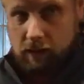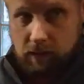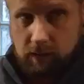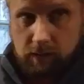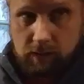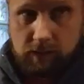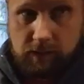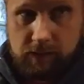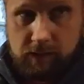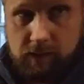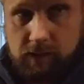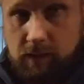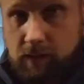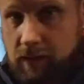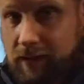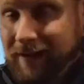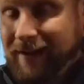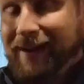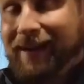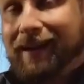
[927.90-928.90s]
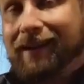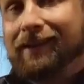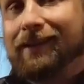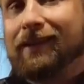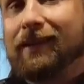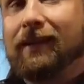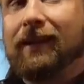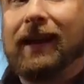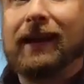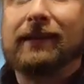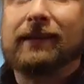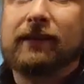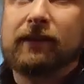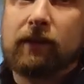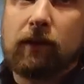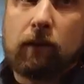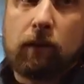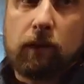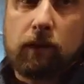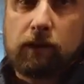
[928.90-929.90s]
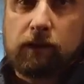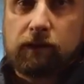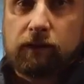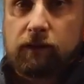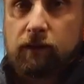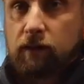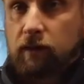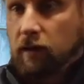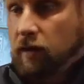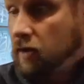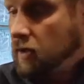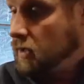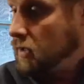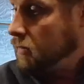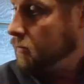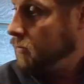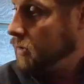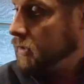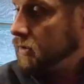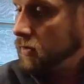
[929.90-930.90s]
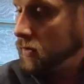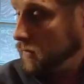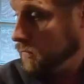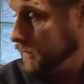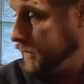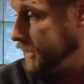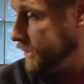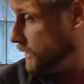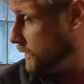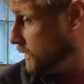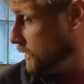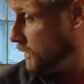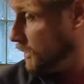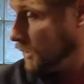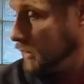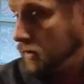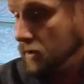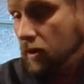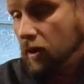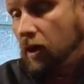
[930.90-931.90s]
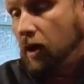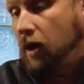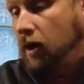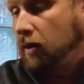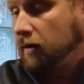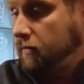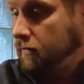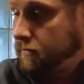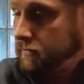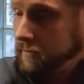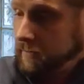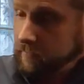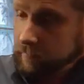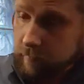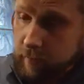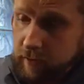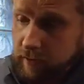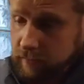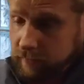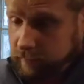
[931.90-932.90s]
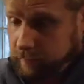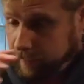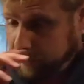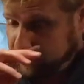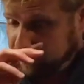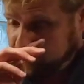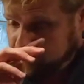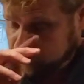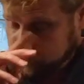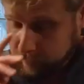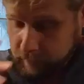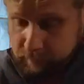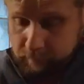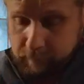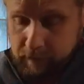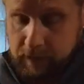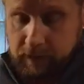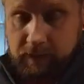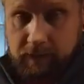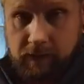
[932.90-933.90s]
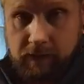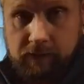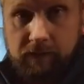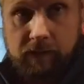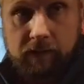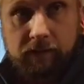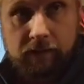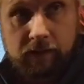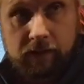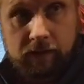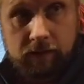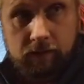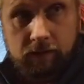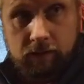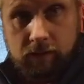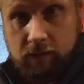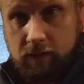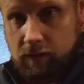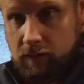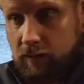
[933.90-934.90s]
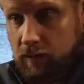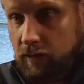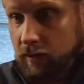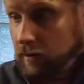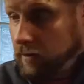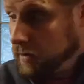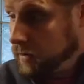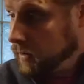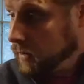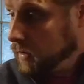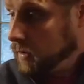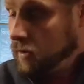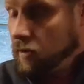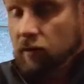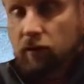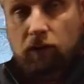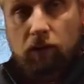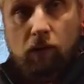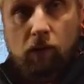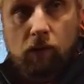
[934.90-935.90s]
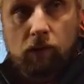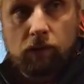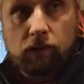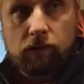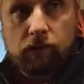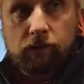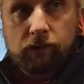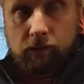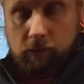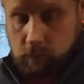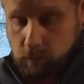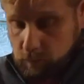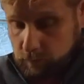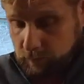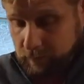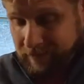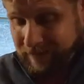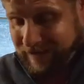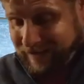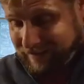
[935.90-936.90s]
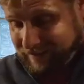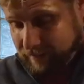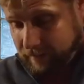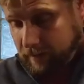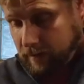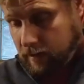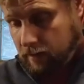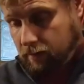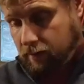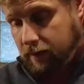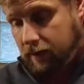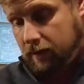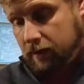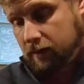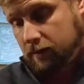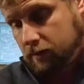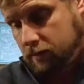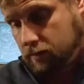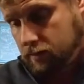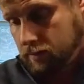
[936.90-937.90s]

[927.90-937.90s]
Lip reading: at Lowe's, at select stores, but know this, all of these models basically have been discontinued. Lowe's will not carry